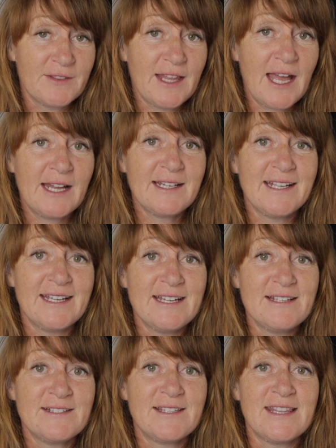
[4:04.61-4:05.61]
and that
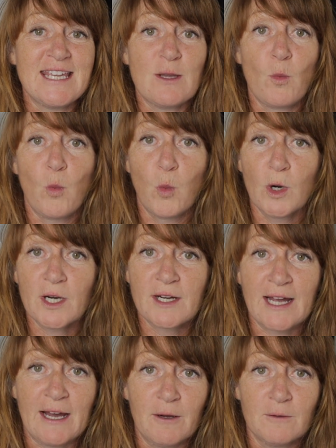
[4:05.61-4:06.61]
is the
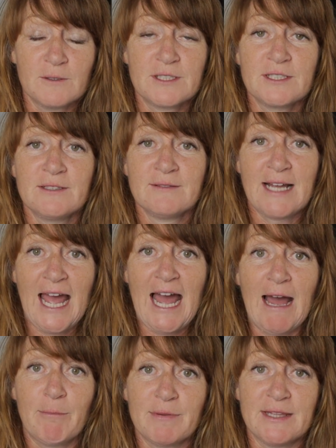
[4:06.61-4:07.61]
workout
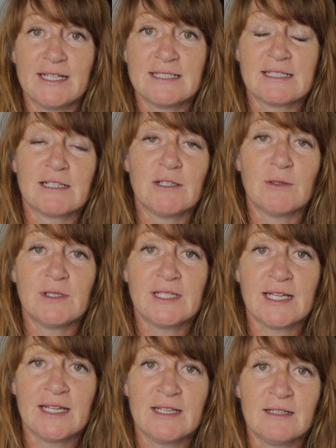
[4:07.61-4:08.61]
app that is
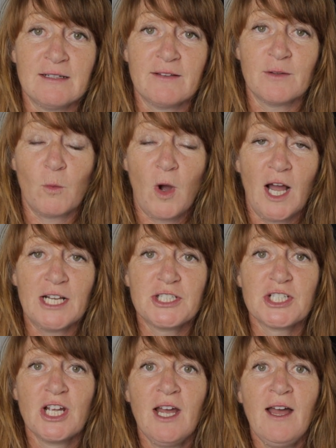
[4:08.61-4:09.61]
included in the
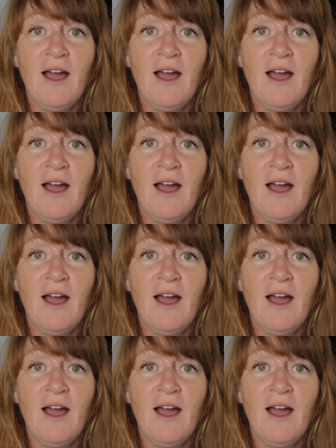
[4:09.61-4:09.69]
watch.